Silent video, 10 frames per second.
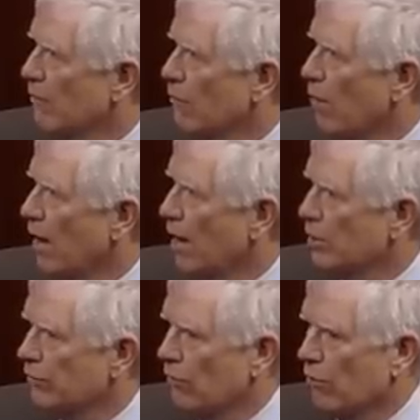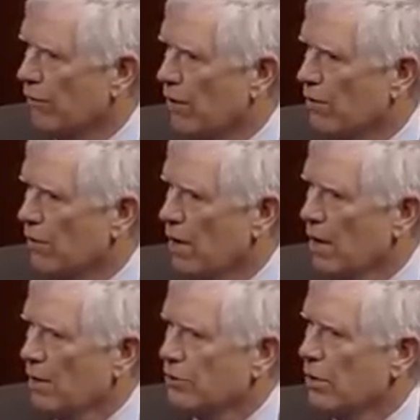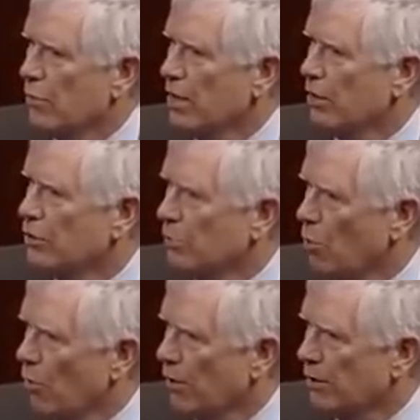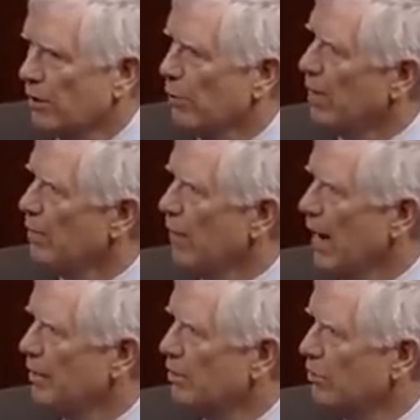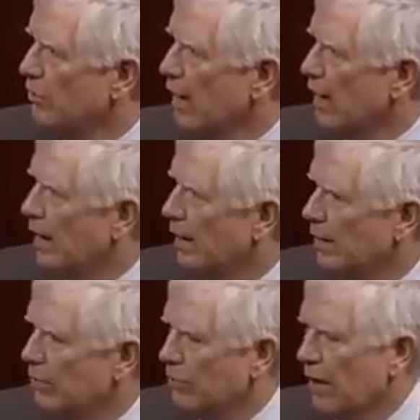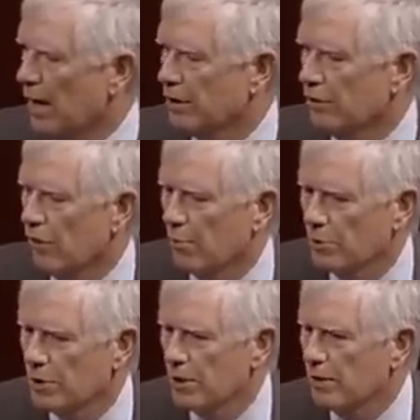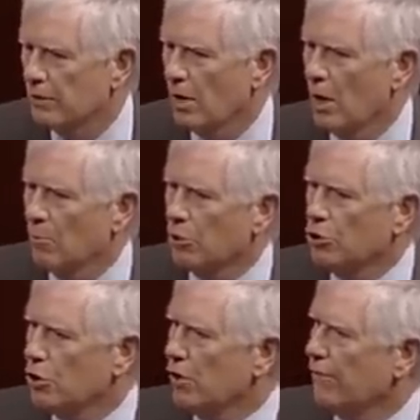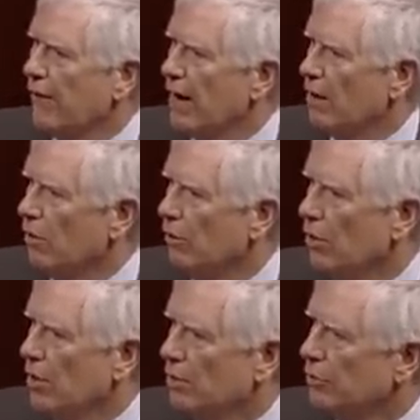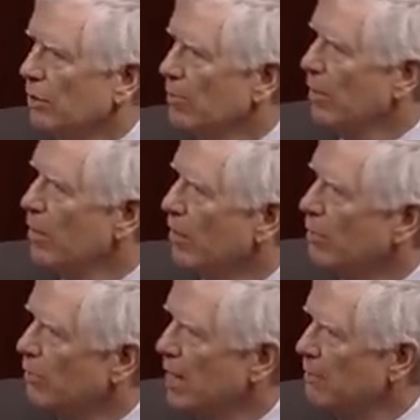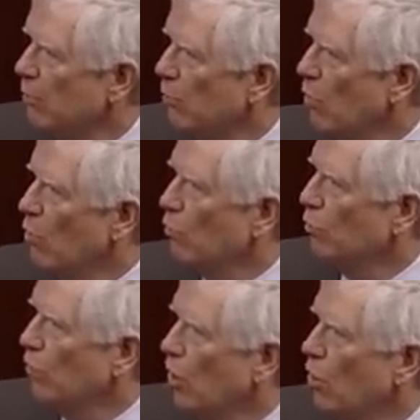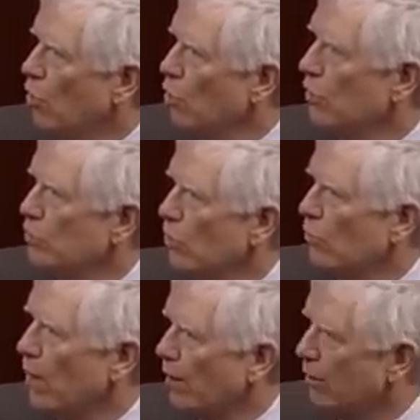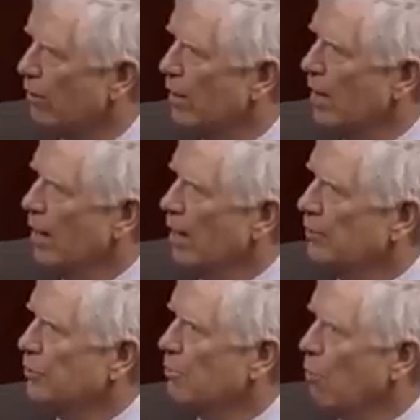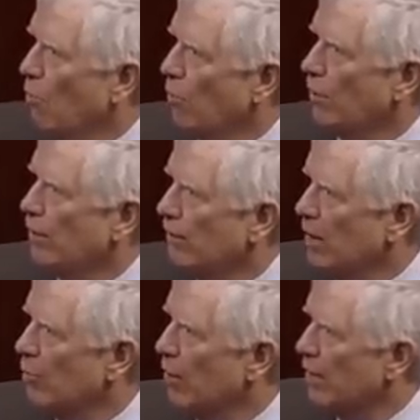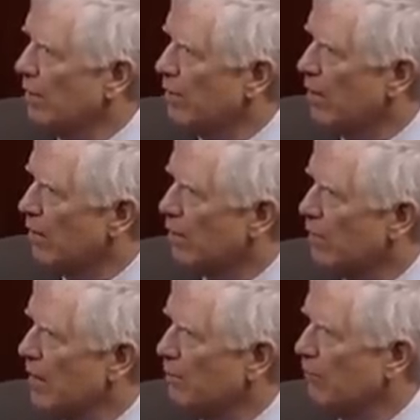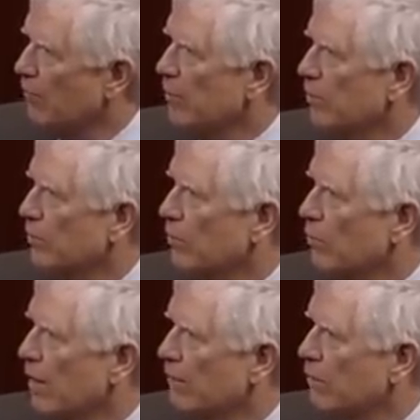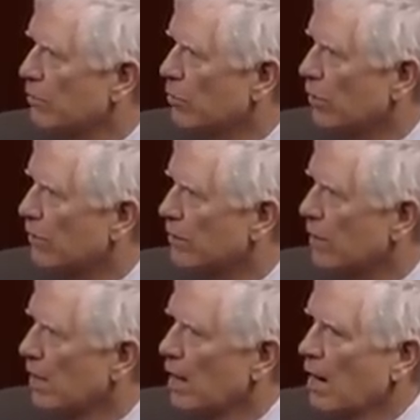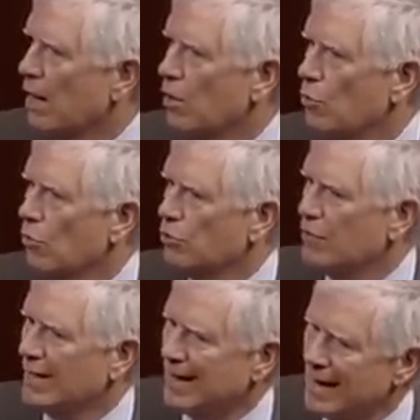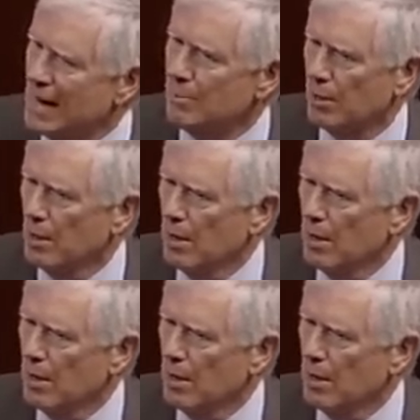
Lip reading: for a House floor vote so that we can support it, so that we can pass it through the House of Representatives. But should it fail, so that the American people will know who is on record in support of liberating the American people from the Internal Revenue Service and who wants to keep